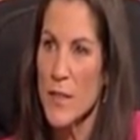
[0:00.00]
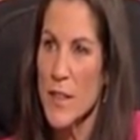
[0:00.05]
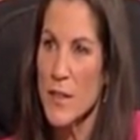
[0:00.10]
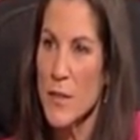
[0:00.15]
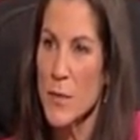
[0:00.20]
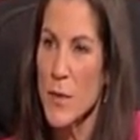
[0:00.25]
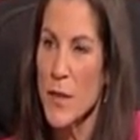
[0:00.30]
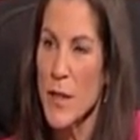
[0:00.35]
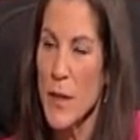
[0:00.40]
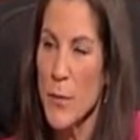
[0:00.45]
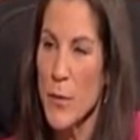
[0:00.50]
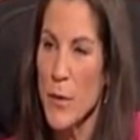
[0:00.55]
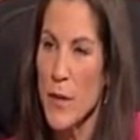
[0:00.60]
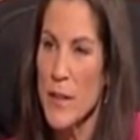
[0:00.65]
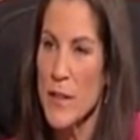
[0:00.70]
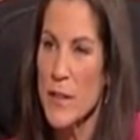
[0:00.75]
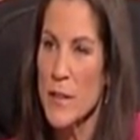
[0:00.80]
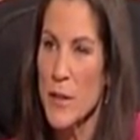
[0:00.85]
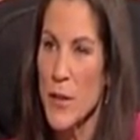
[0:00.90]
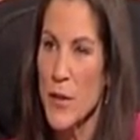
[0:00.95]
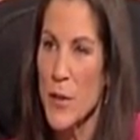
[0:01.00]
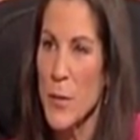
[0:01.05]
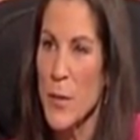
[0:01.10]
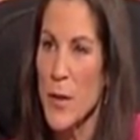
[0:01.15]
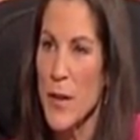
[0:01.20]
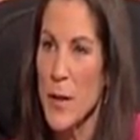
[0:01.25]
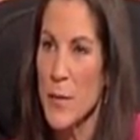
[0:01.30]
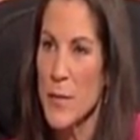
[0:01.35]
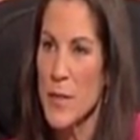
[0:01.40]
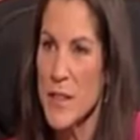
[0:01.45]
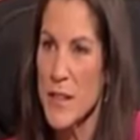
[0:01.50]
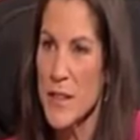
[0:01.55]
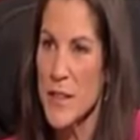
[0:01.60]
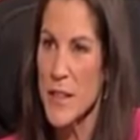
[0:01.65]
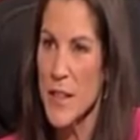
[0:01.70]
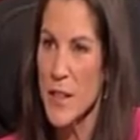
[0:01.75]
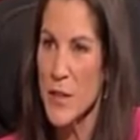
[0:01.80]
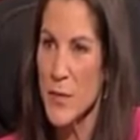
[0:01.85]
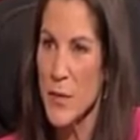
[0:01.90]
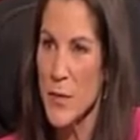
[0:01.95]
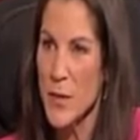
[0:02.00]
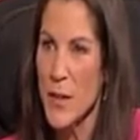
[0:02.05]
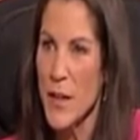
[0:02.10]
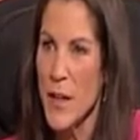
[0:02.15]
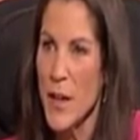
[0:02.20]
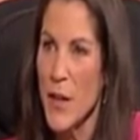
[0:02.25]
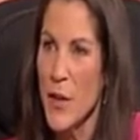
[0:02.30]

that's when they really start to become successful.